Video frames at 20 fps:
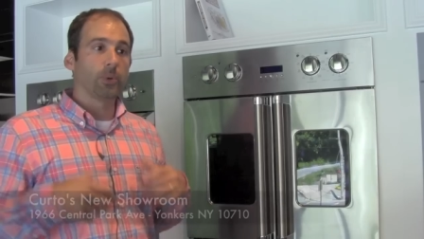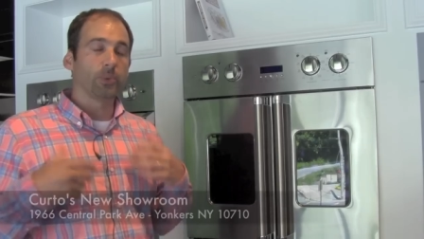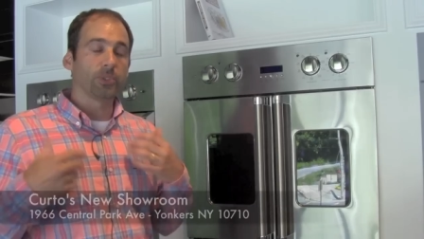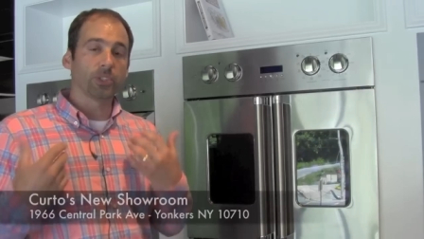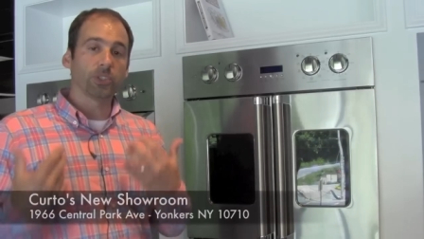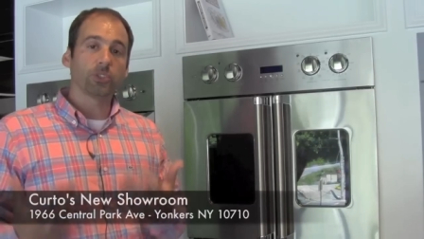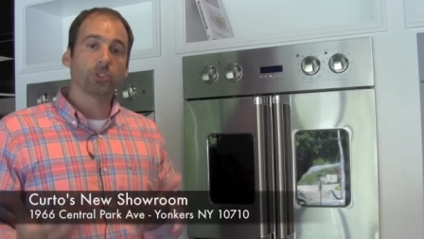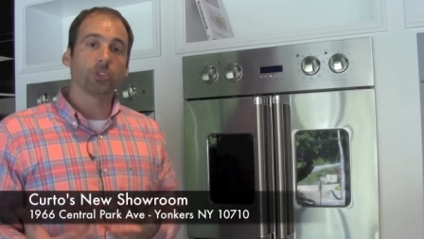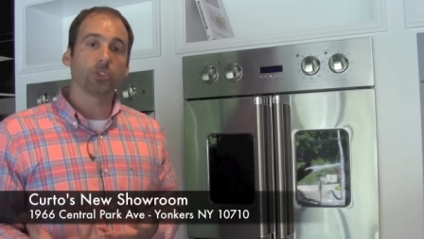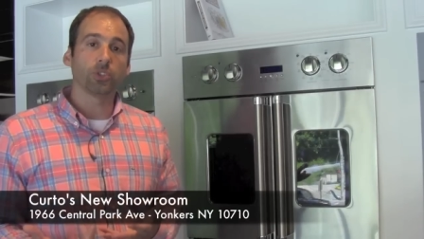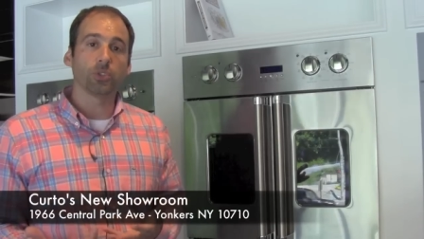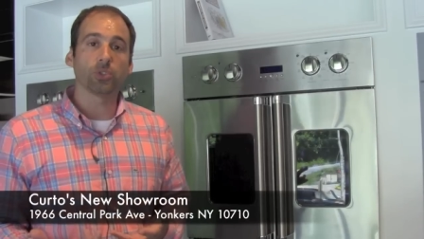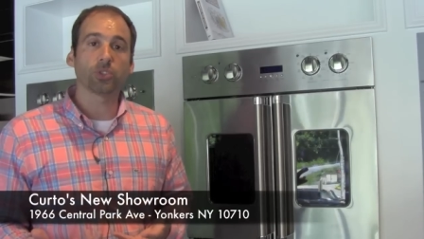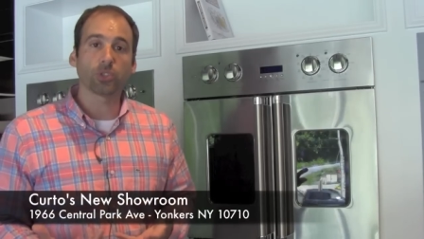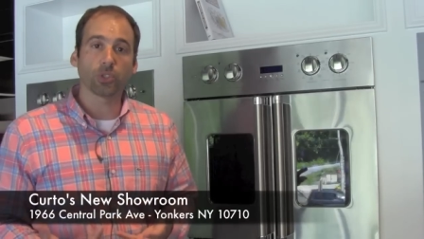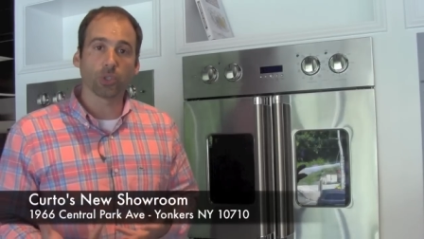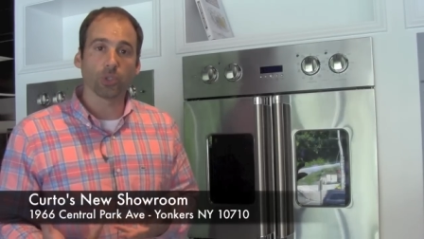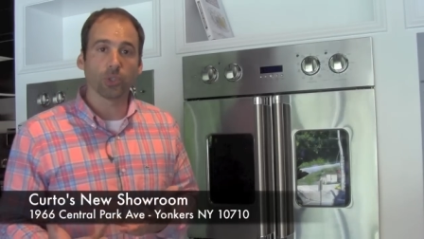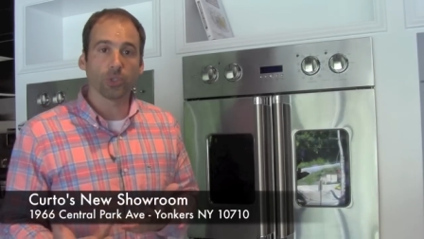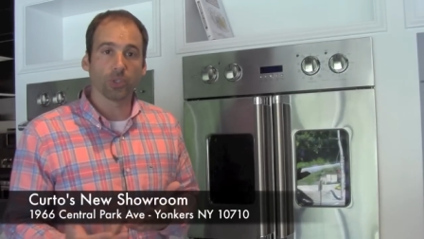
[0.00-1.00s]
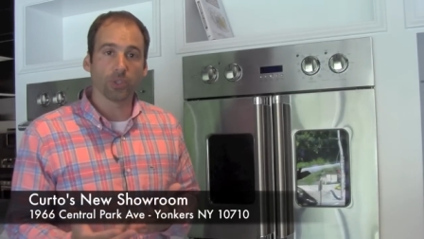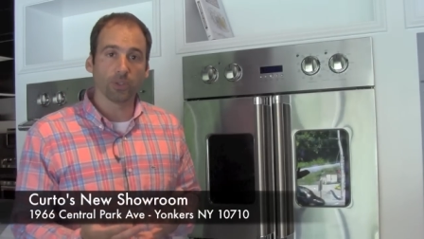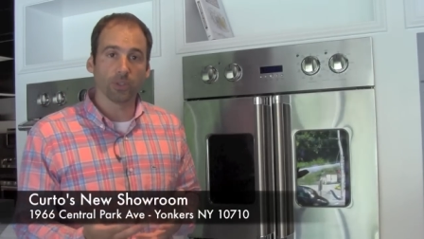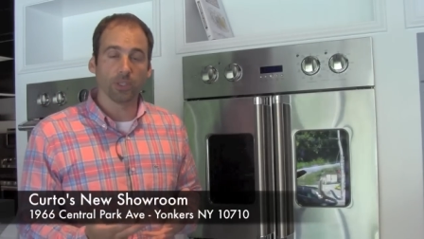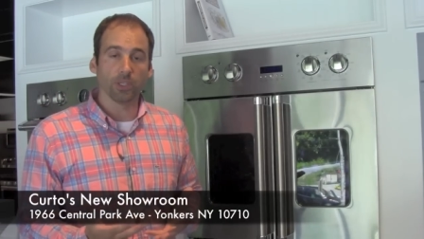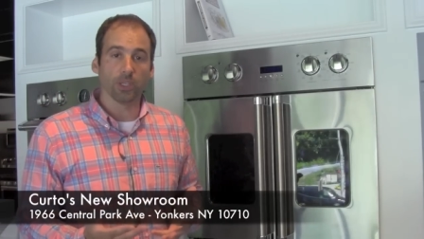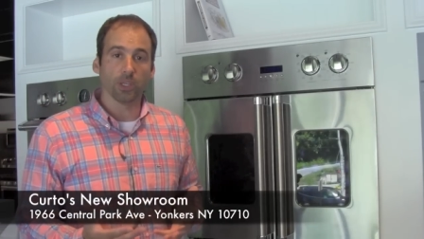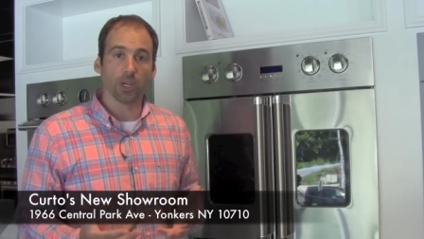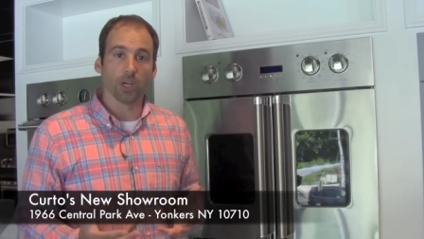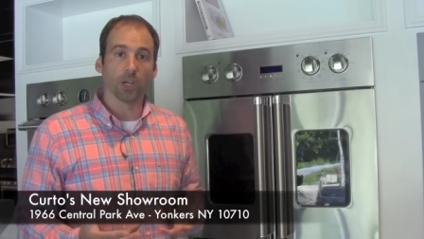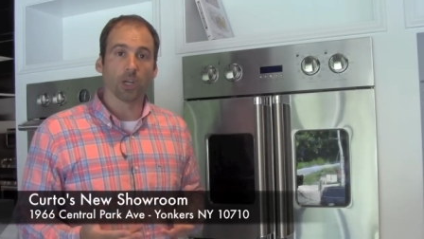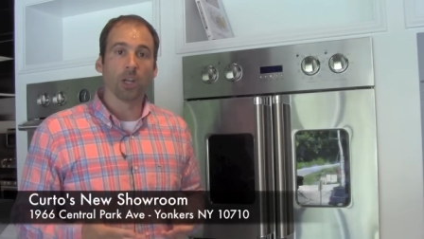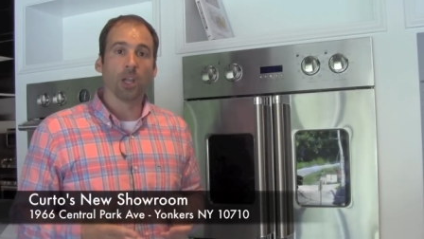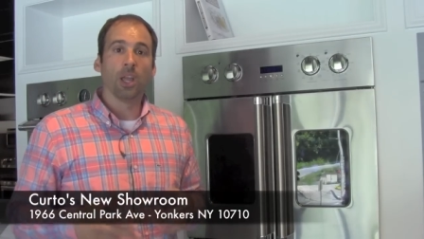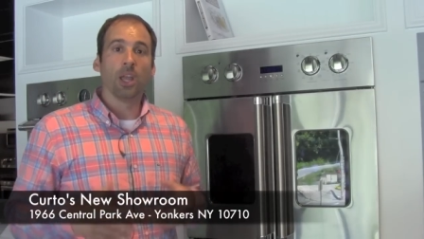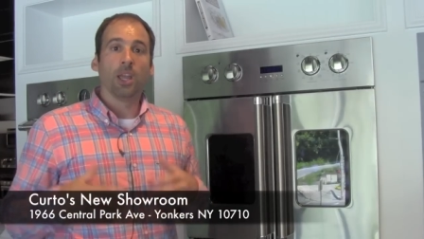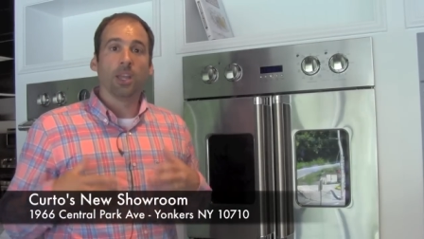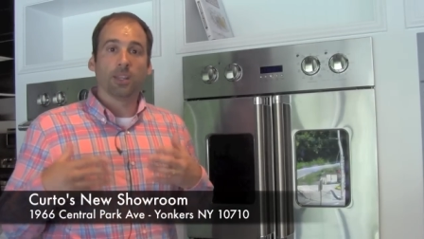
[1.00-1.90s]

It was introduced earlier in the year.